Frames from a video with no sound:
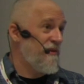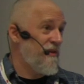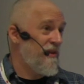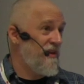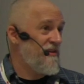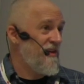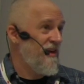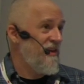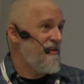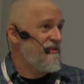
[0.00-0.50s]
for
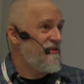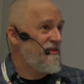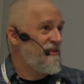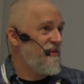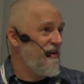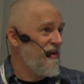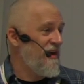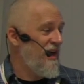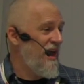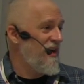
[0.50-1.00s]
these guys,
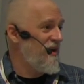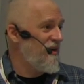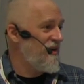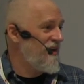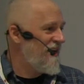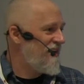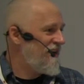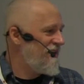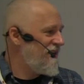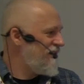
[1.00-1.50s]
uh,
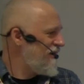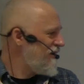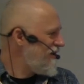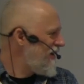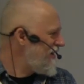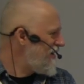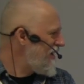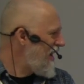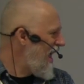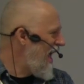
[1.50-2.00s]
Annertech. They're at